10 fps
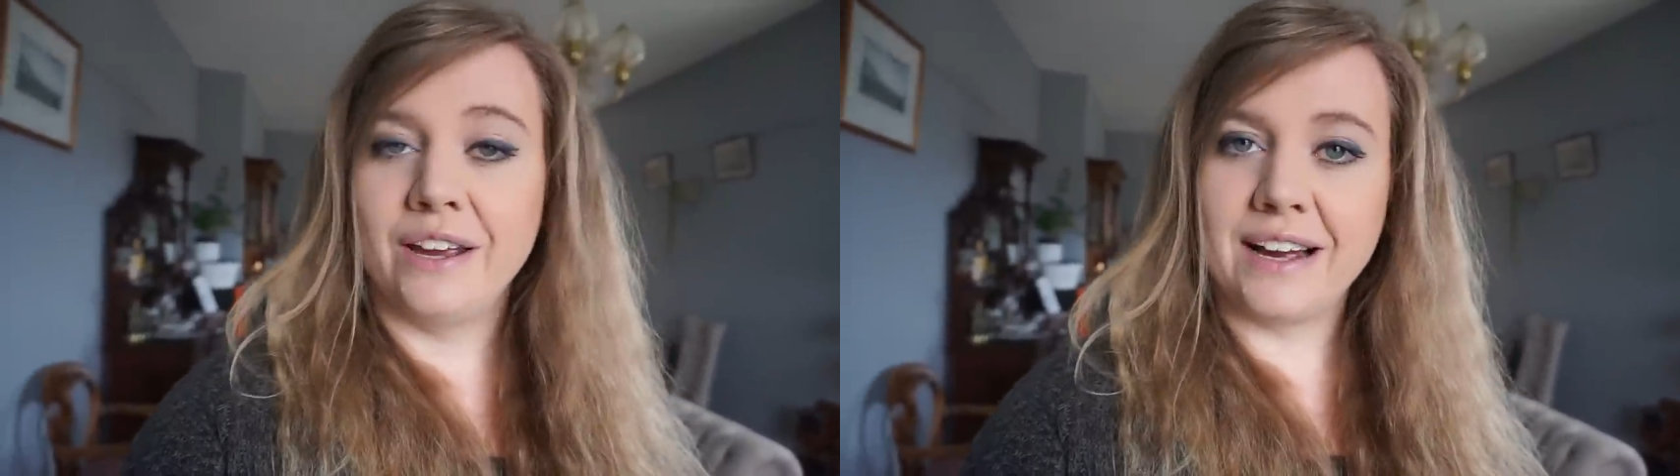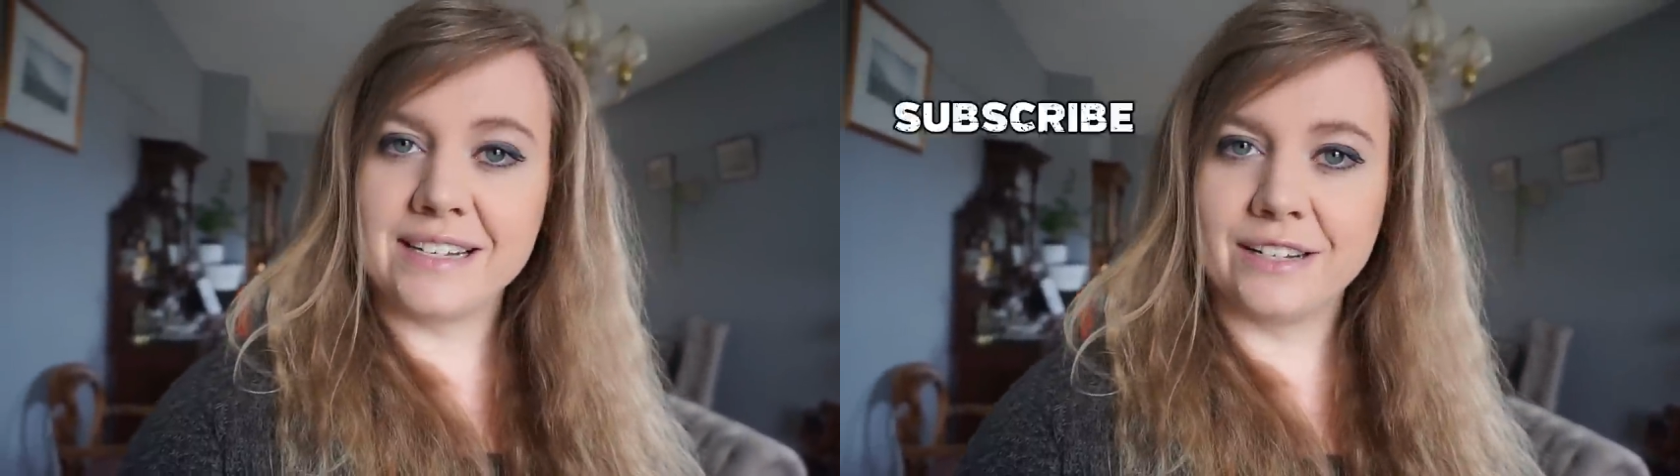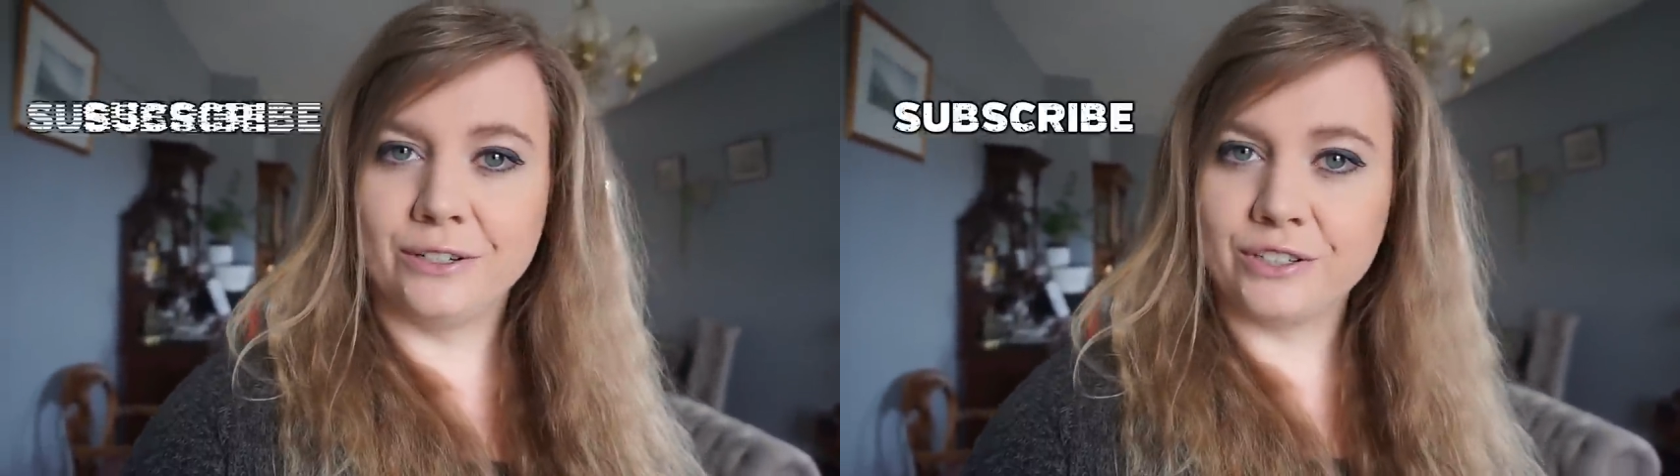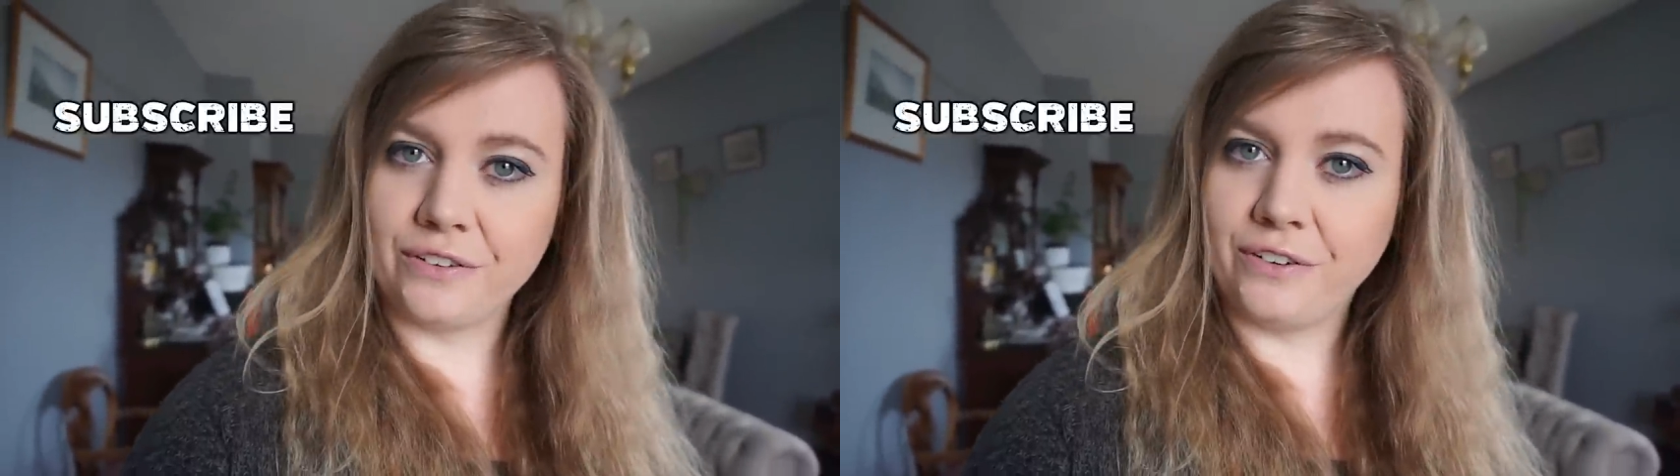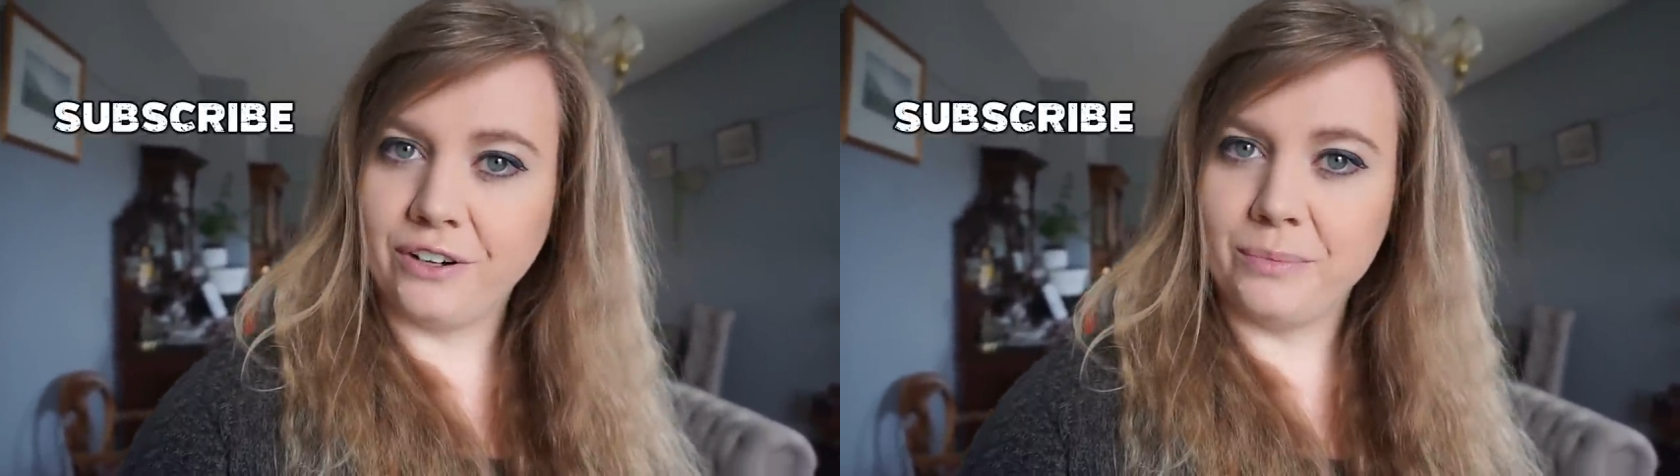You guys can
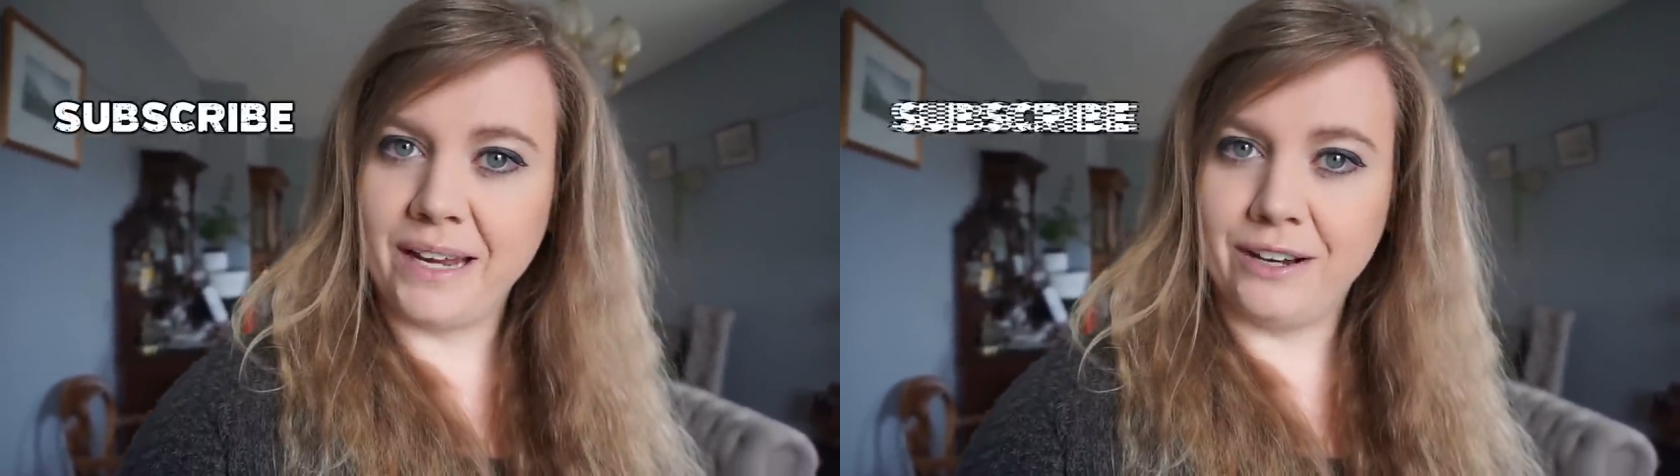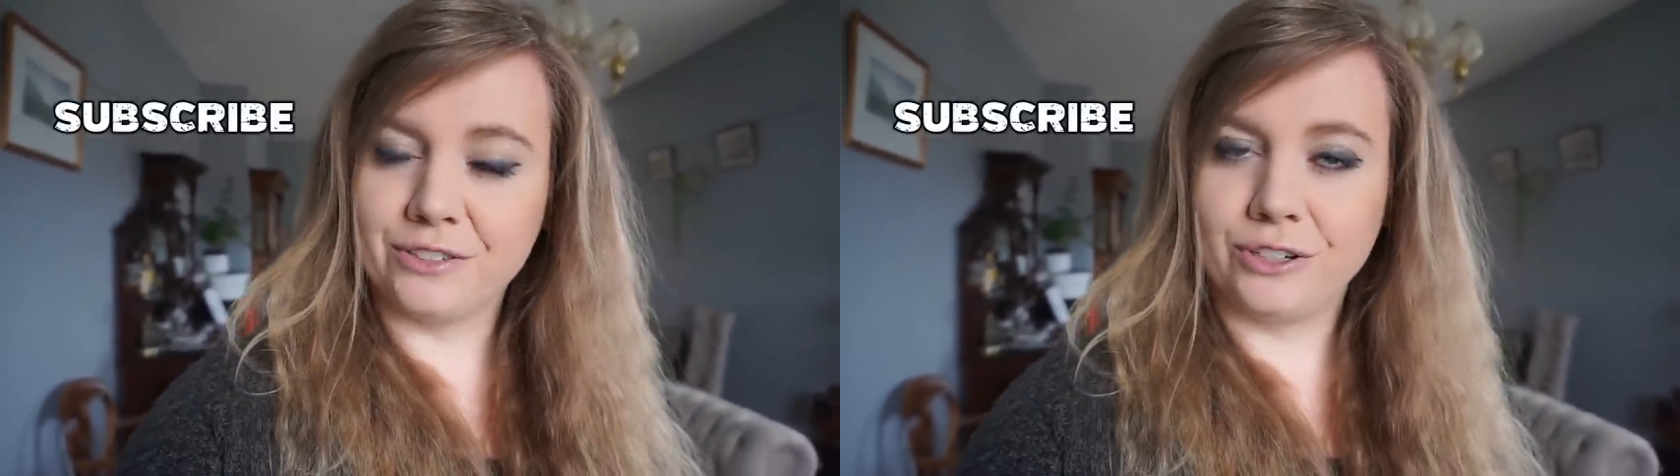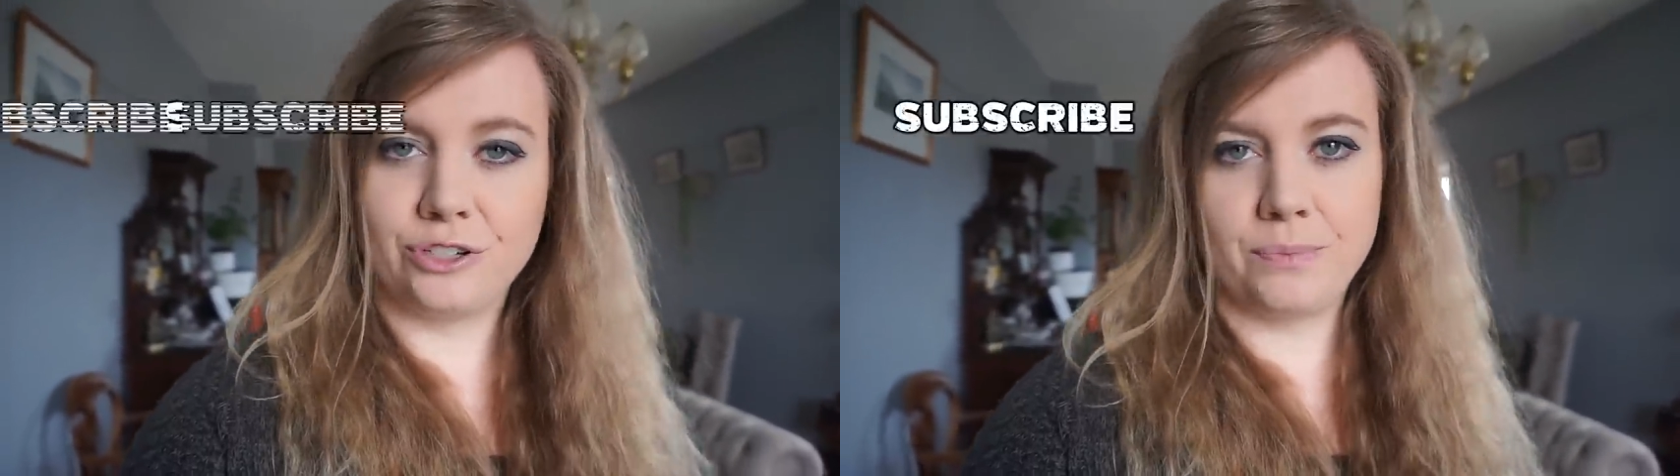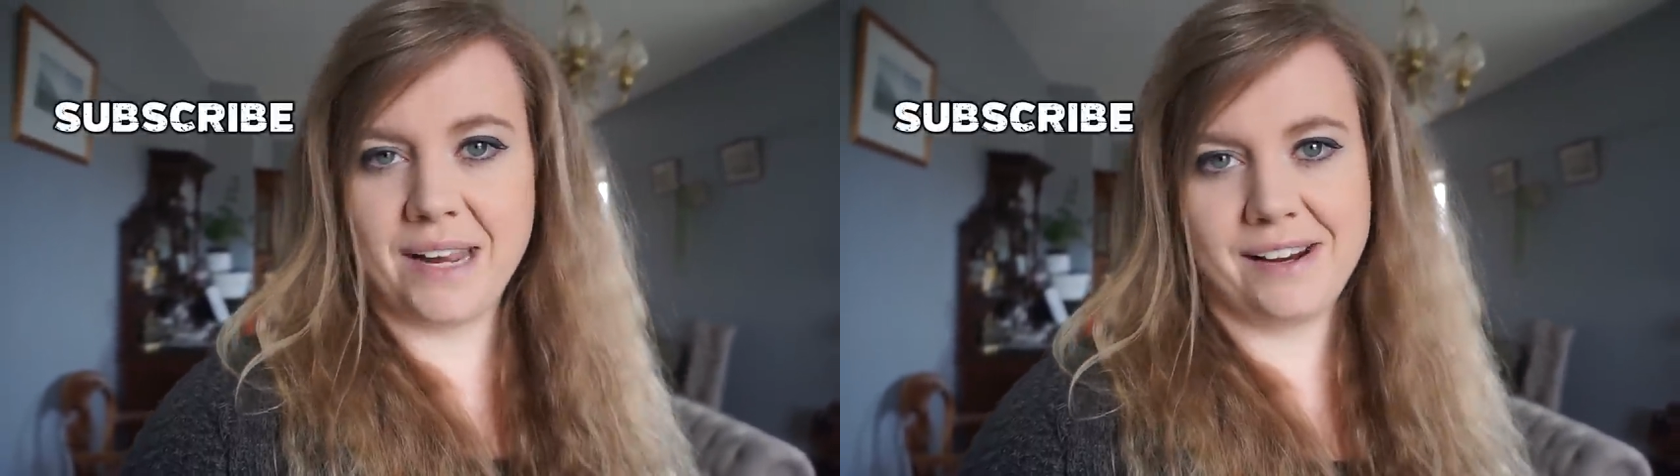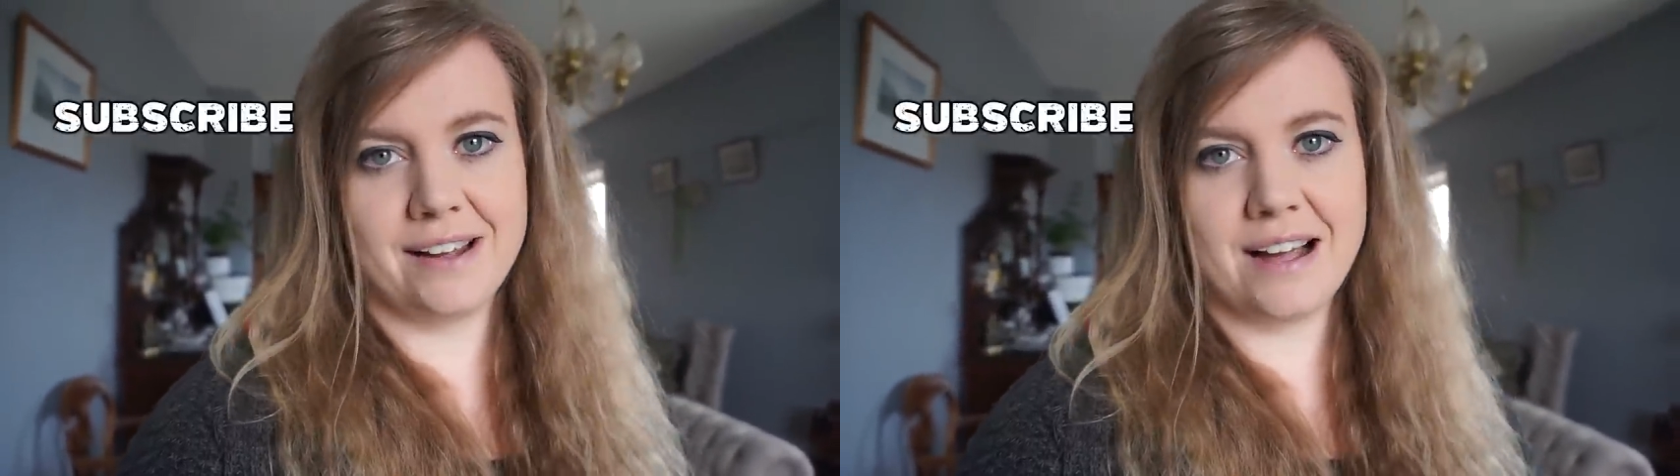also follow me on social
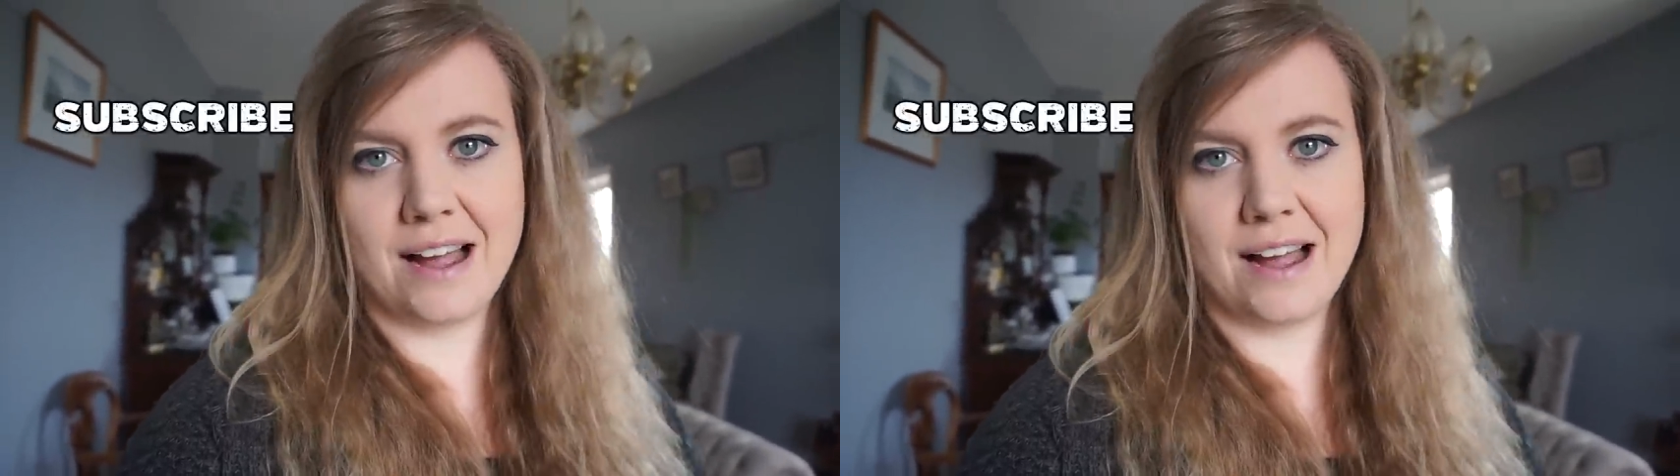media.